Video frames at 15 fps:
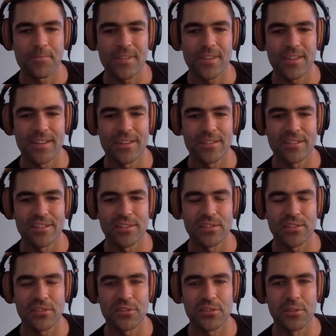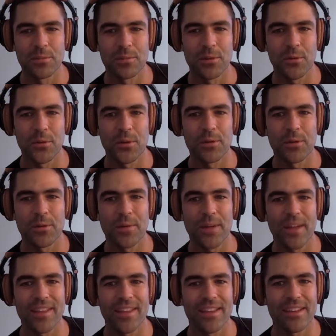you know, she was a trooper. We were,
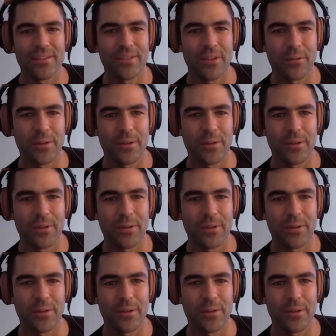by the end of it,